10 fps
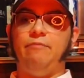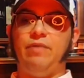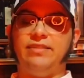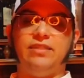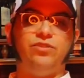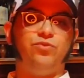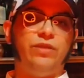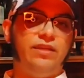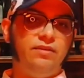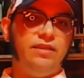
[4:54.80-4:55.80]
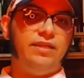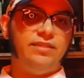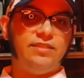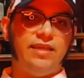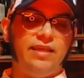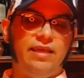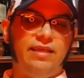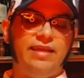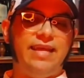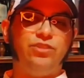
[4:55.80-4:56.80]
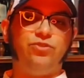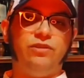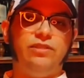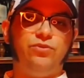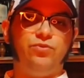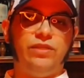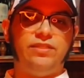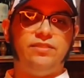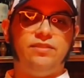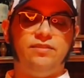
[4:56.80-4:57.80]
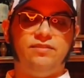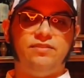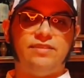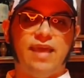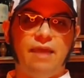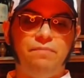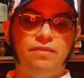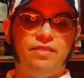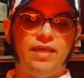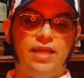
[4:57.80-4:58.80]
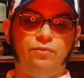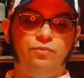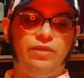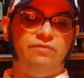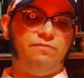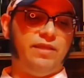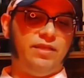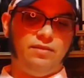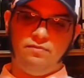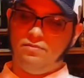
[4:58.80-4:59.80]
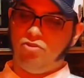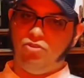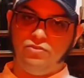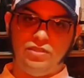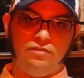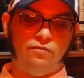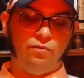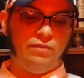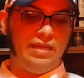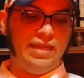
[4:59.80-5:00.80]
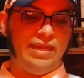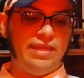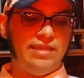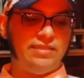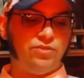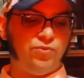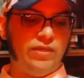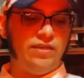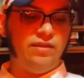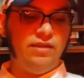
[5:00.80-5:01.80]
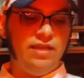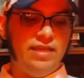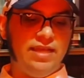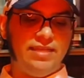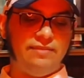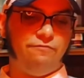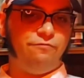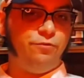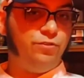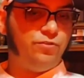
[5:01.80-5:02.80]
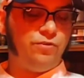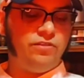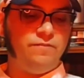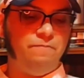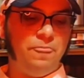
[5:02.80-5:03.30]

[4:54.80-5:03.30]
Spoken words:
as a sweetener. It is a naturally sweet sap that we've been using for millennia as a sweetener, as a food source.